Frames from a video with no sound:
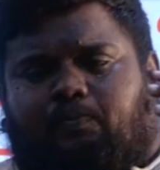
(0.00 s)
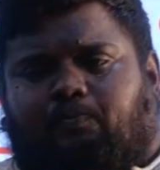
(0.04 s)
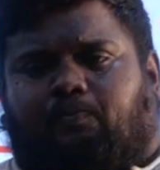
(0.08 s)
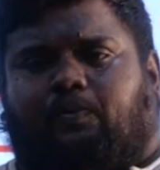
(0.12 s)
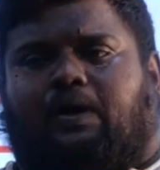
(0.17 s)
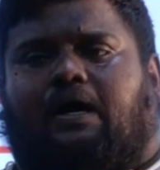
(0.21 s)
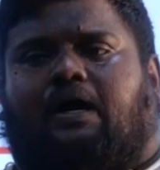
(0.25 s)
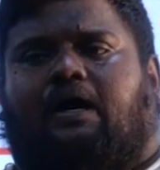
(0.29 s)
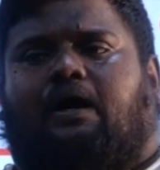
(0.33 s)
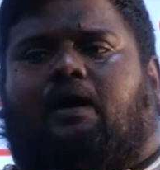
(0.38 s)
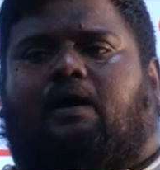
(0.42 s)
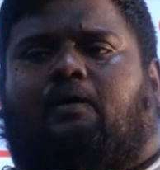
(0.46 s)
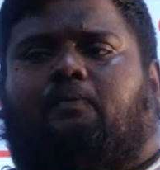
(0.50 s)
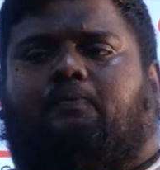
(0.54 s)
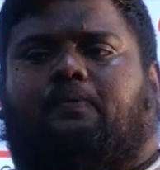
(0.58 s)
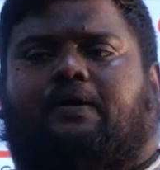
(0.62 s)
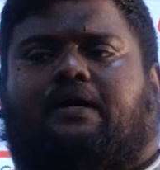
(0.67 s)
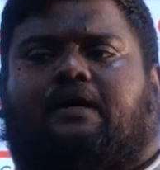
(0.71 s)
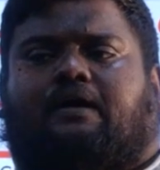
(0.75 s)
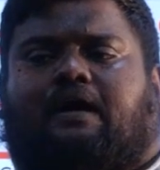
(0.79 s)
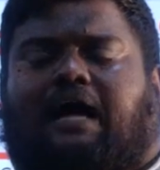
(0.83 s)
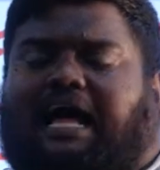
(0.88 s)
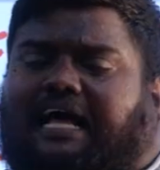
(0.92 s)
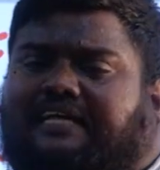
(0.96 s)

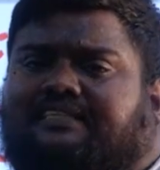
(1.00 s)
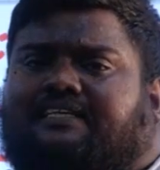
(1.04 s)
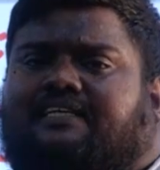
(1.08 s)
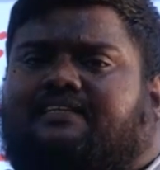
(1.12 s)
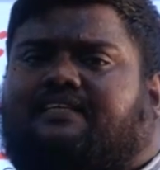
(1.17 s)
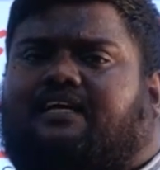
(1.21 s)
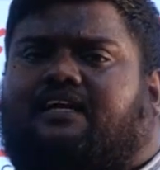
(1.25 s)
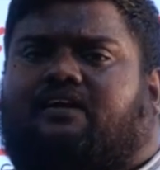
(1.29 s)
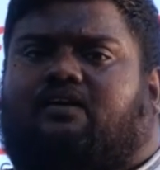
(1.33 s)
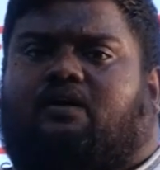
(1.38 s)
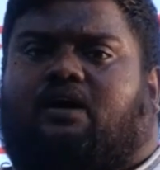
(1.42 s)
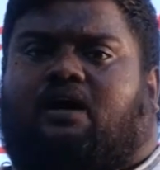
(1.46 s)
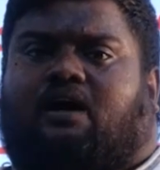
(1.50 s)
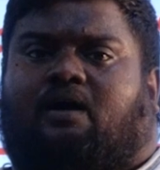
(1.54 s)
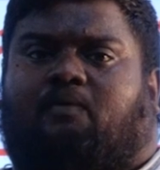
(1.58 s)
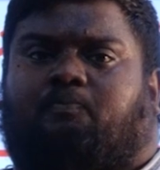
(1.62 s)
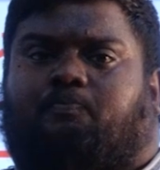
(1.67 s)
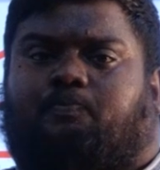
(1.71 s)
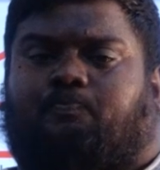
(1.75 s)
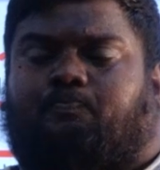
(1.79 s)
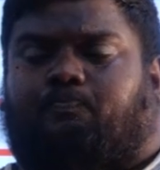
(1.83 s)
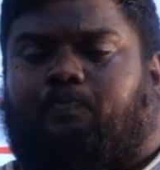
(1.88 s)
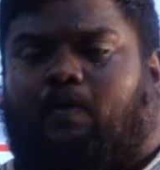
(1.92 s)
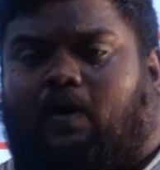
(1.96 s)
as I said,
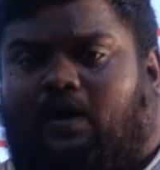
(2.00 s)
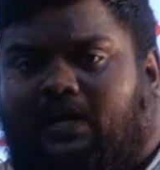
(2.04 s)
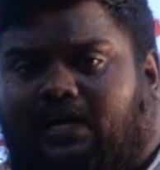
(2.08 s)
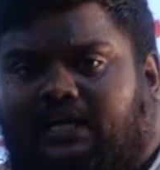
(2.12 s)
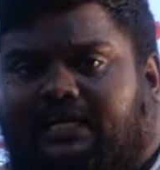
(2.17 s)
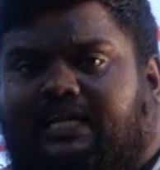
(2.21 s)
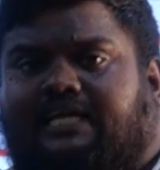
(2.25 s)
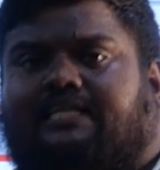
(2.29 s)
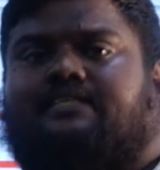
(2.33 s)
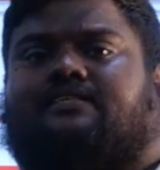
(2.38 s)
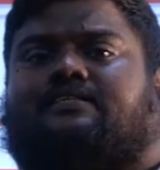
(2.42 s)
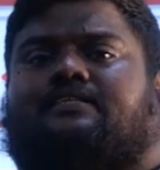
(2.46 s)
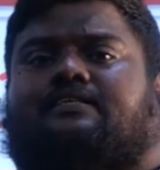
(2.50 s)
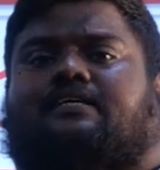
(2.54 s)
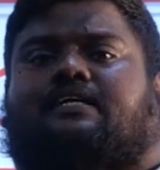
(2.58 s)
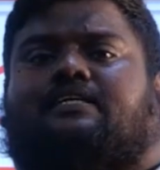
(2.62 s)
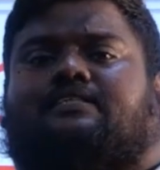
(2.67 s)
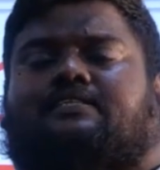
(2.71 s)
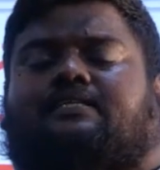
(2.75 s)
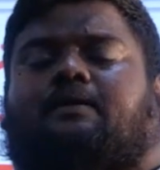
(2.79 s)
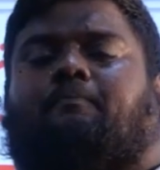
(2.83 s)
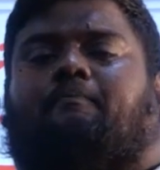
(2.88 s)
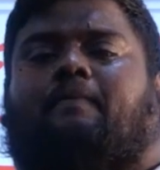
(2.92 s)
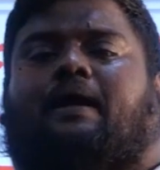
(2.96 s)
politics
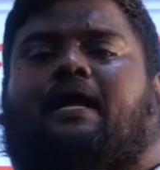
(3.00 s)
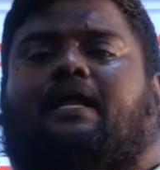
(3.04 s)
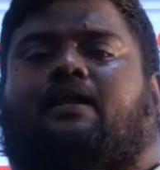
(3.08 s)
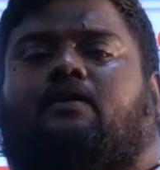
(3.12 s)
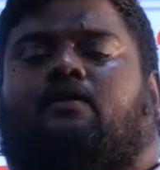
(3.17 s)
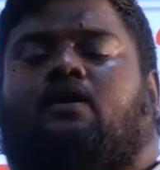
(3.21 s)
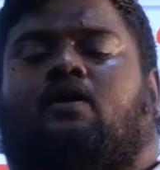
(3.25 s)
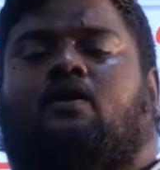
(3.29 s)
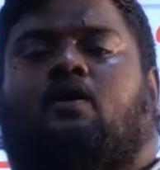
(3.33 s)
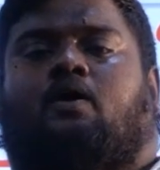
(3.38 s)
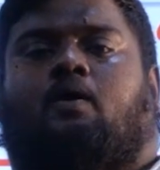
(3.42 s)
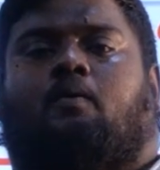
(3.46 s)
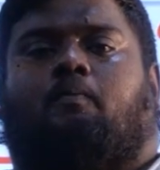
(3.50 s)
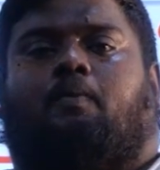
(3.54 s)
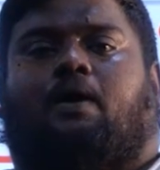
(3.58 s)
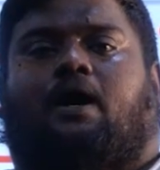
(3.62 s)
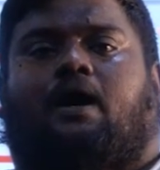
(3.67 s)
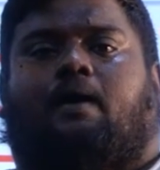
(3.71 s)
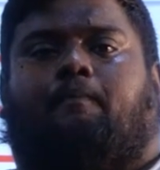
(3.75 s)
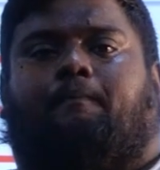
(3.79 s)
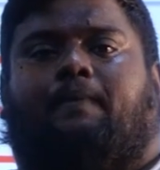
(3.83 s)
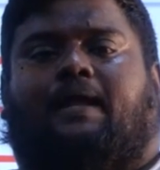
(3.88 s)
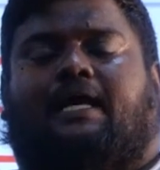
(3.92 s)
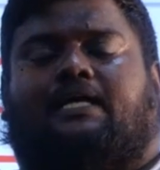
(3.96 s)
is the main
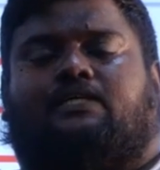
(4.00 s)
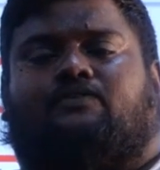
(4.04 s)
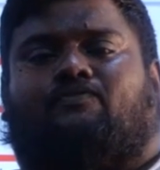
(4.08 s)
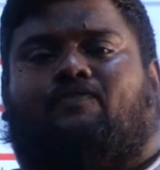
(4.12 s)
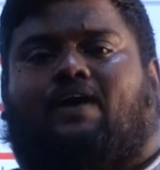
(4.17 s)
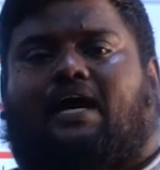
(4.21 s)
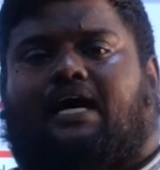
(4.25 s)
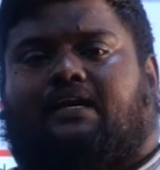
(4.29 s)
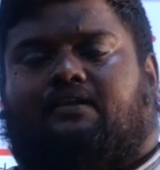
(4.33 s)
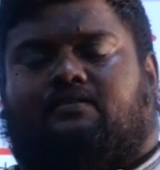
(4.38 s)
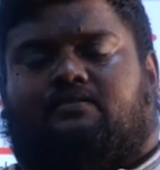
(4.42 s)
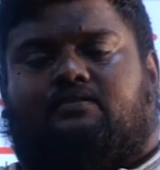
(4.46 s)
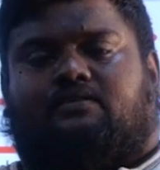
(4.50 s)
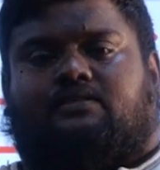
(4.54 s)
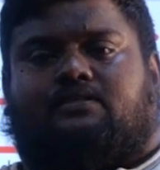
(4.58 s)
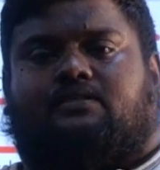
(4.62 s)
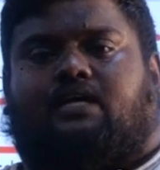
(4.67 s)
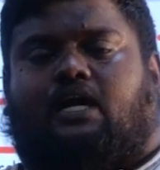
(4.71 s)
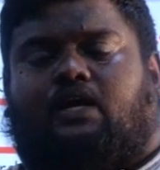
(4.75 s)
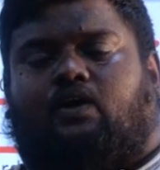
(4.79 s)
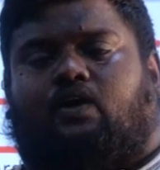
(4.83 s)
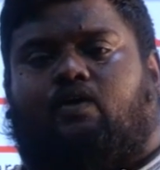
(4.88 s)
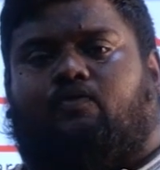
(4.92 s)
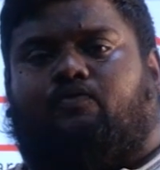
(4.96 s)
place where this
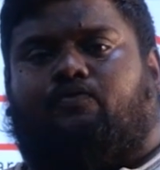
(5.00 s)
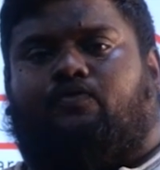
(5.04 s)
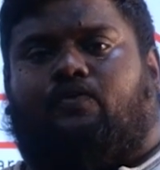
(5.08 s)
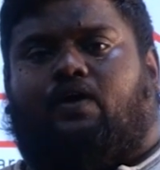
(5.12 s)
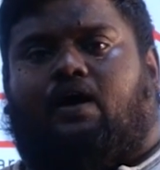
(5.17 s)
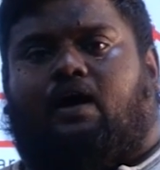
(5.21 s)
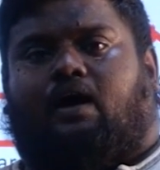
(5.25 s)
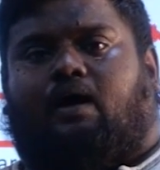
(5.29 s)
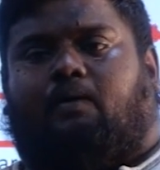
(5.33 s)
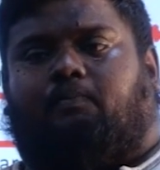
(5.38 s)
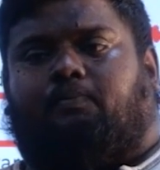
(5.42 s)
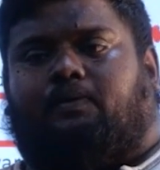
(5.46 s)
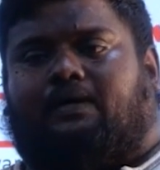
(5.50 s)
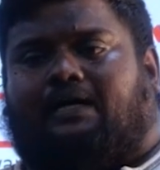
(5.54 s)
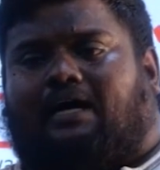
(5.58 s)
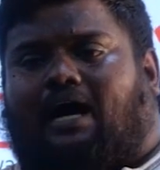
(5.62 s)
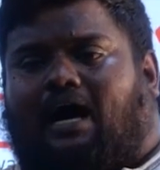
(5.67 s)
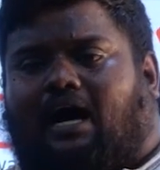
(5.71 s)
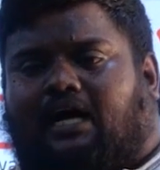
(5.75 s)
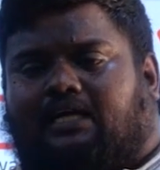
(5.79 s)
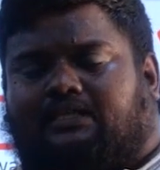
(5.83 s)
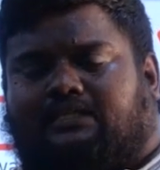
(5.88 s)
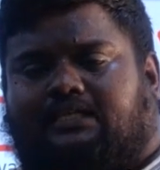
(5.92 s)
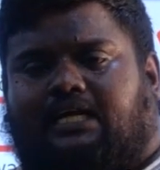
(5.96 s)
kind of
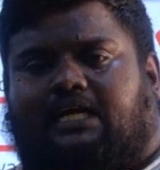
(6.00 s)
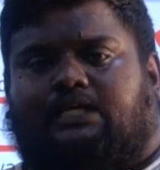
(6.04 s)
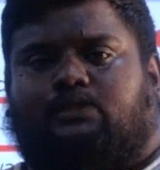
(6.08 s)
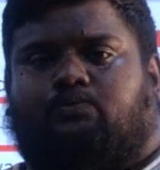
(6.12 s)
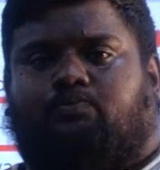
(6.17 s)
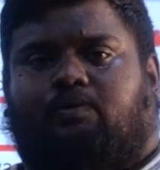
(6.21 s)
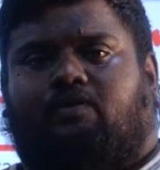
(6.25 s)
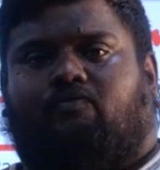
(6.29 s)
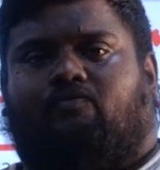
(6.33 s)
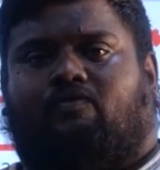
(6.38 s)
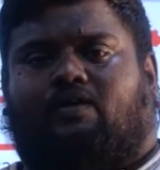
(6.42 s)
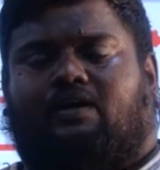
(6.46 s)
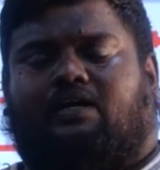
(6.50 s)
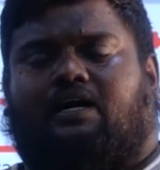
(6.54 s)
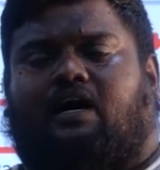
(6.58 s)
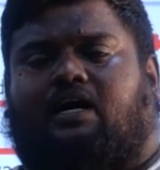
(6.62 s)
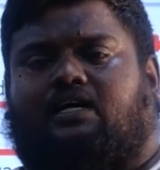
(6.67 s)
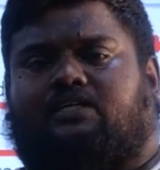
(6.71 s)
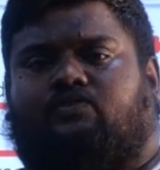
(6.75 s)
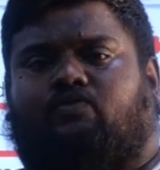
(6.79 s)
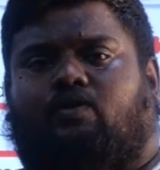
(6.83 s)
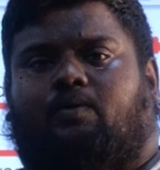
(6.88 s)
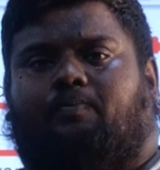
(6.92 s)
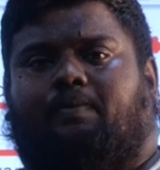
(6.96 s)

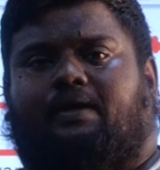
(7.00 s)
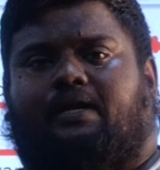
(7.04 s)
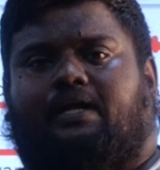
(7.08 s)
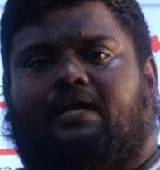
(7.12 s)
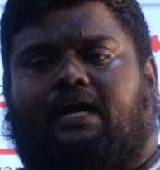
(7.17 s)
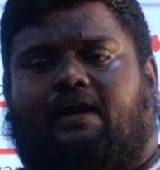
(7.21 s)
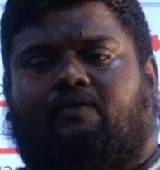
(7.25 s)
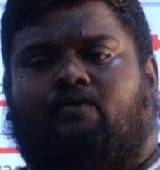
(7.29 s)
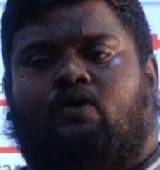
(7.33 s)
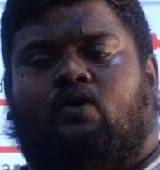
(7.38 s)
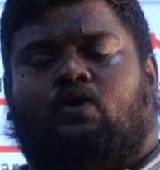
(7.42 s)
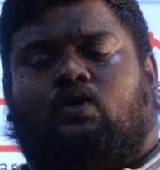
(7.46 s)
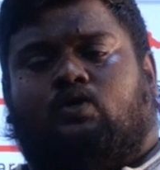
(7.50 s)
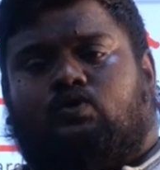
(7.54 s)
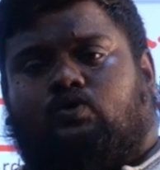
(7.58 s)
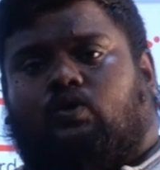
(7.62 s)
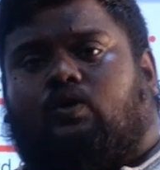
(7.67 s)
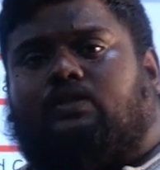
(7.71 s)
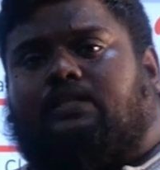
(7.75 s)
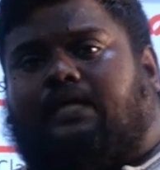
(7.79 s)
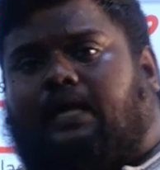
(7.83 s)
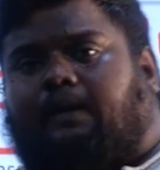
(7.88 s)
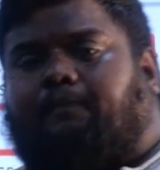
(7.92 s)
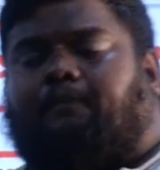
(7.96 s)
caste will be derived.
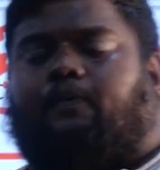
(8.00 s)
So their